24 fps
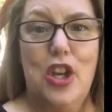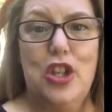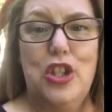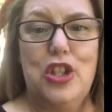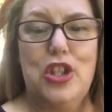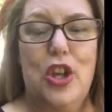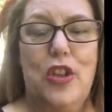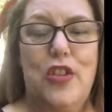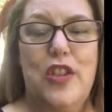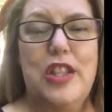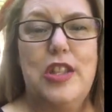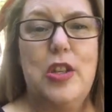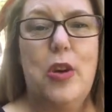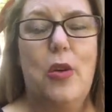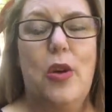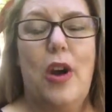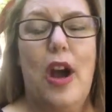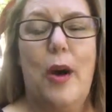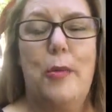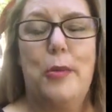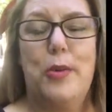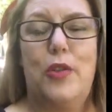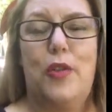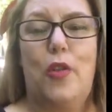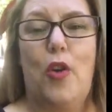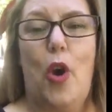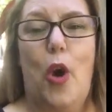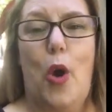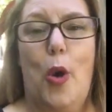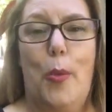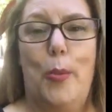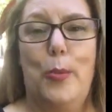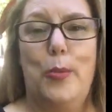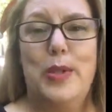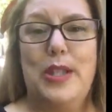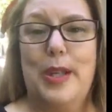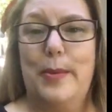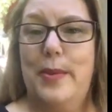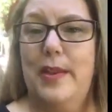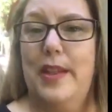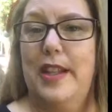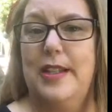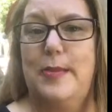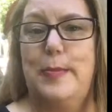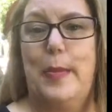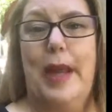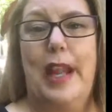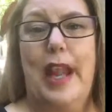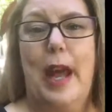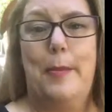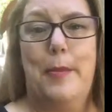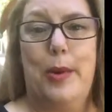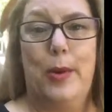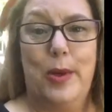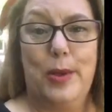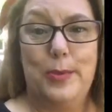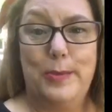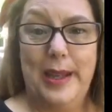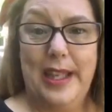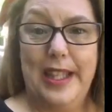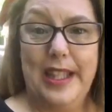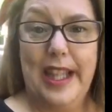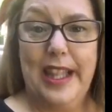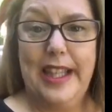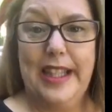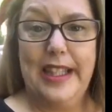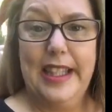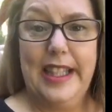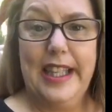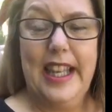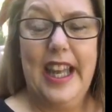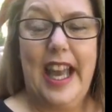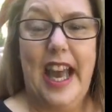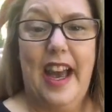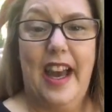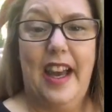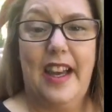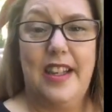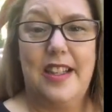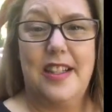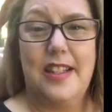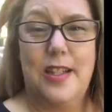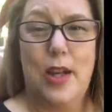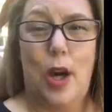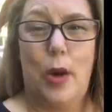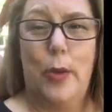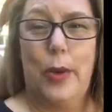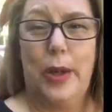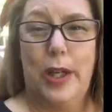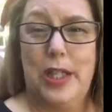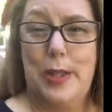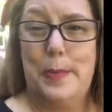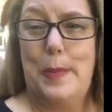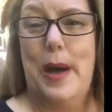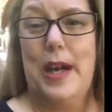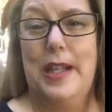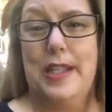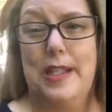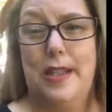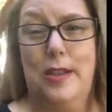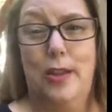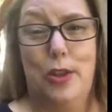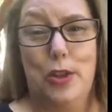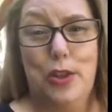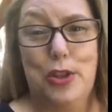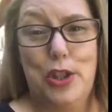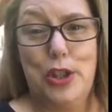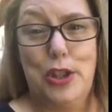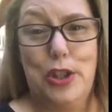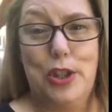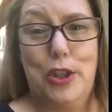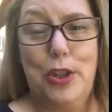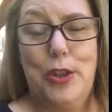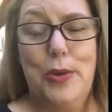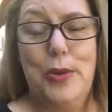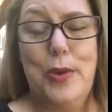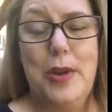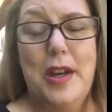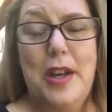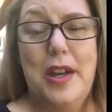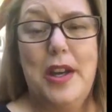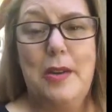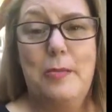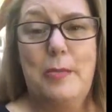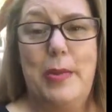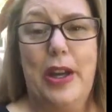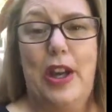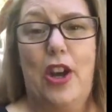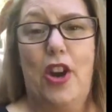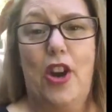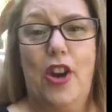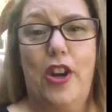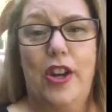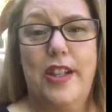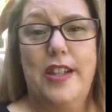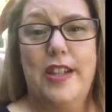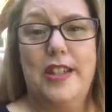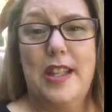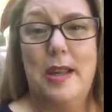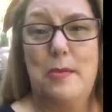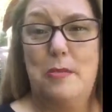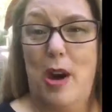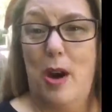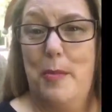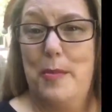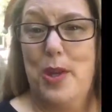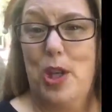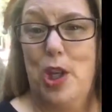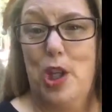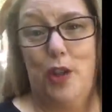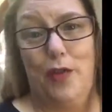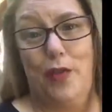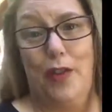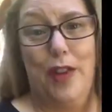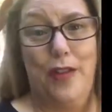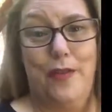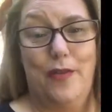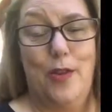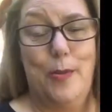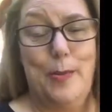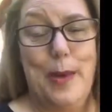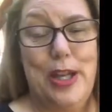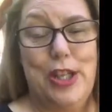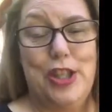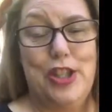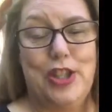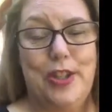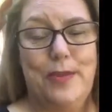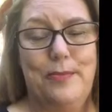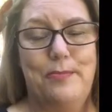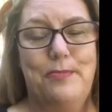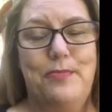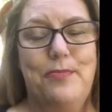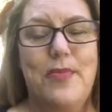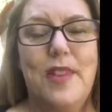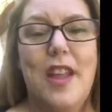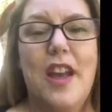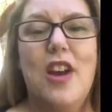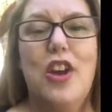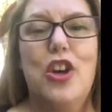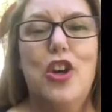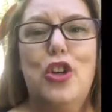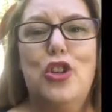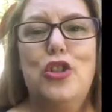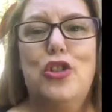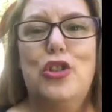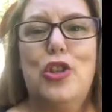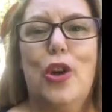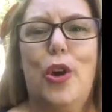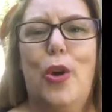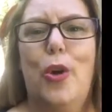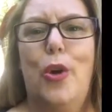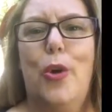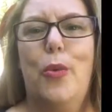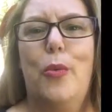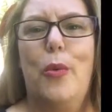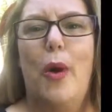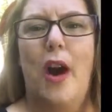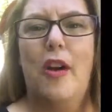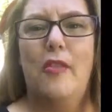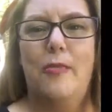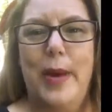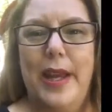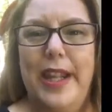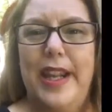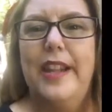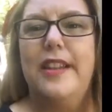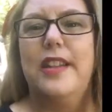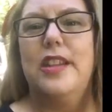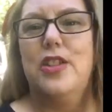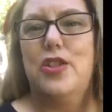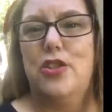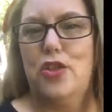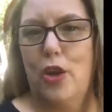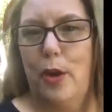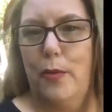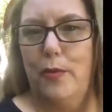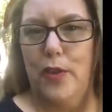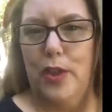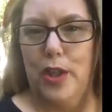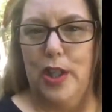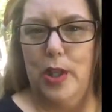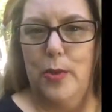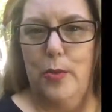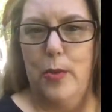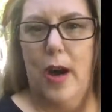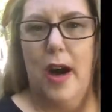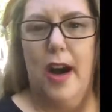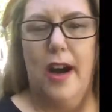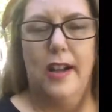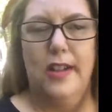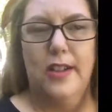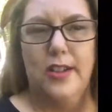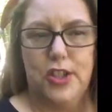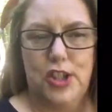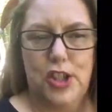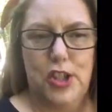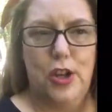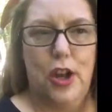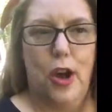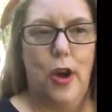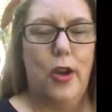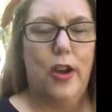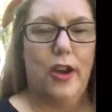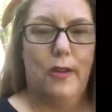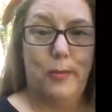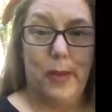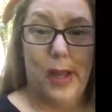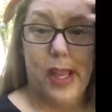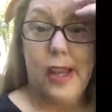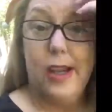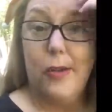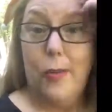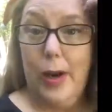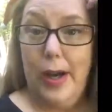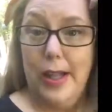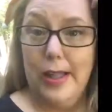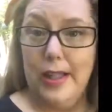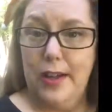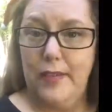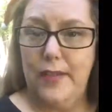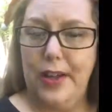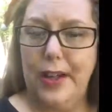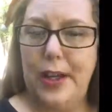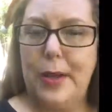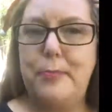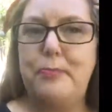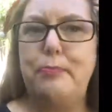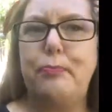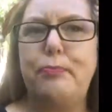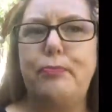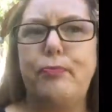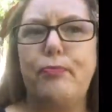So this all comes from something that's been happening with me lately, and I wanted to pass along to you because it might be useful information. So I've been at this job for a little while, as you know, and I've been quite loving it.